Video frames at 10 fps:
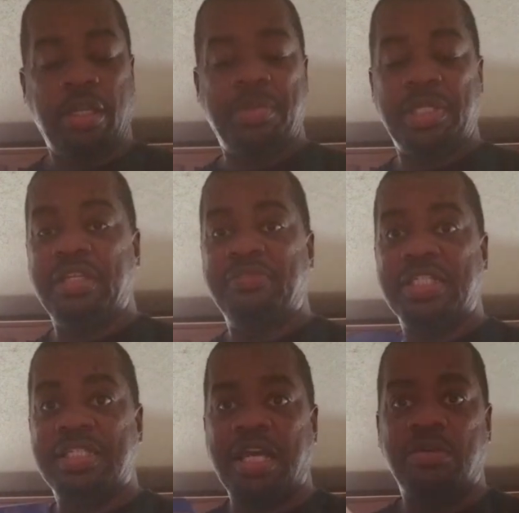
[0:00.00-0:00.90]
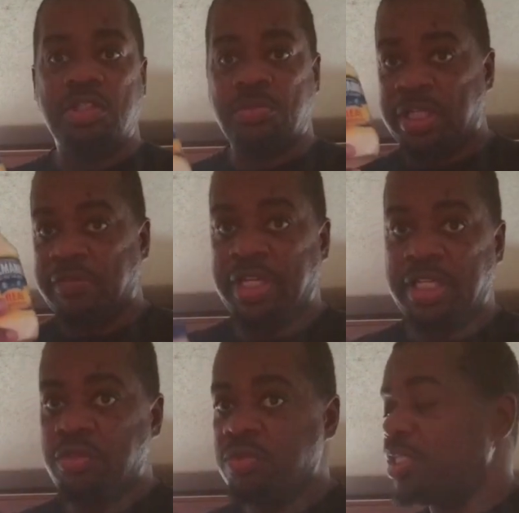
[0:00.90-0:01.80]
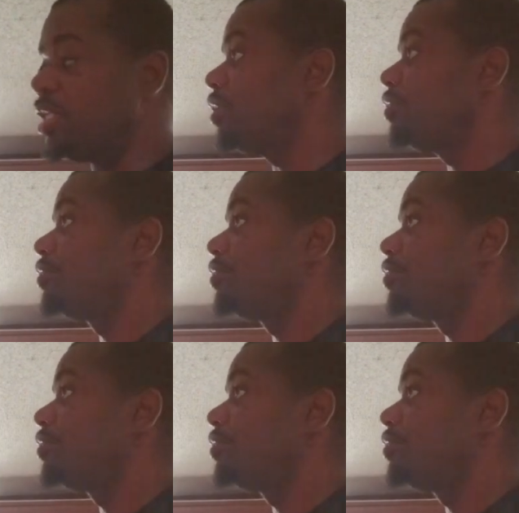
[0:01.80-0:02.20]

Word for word: I'm going to leave this out till we get ready to use it.